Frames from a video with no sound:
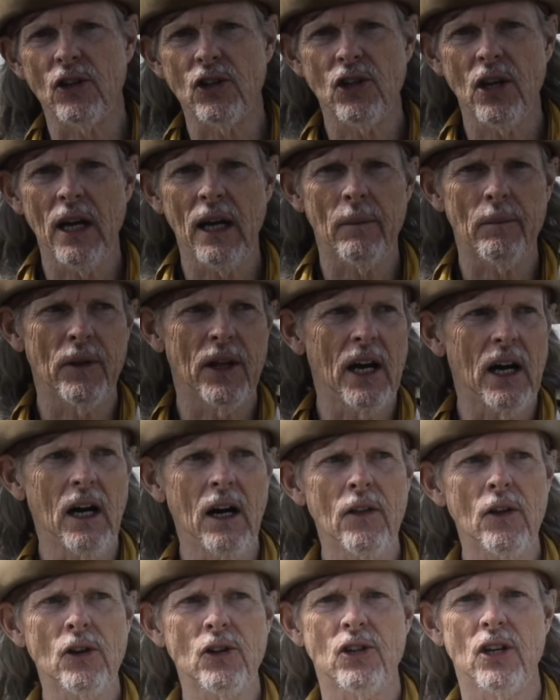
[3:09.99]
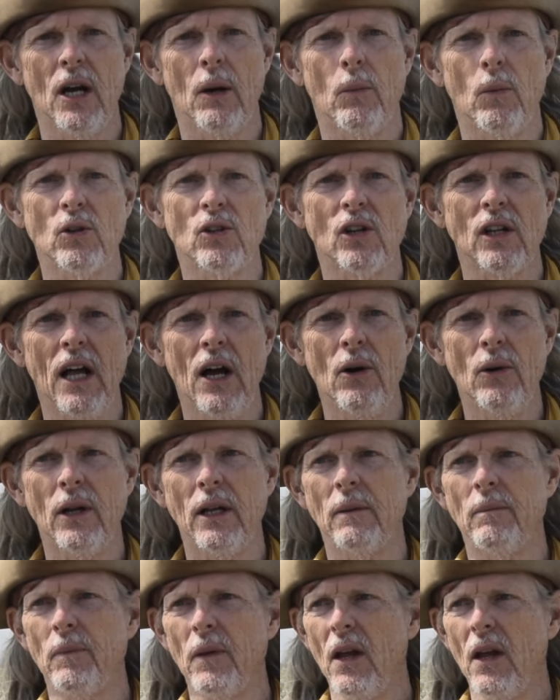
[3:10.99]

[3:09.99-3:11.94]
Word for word: ship. The other ship was loaded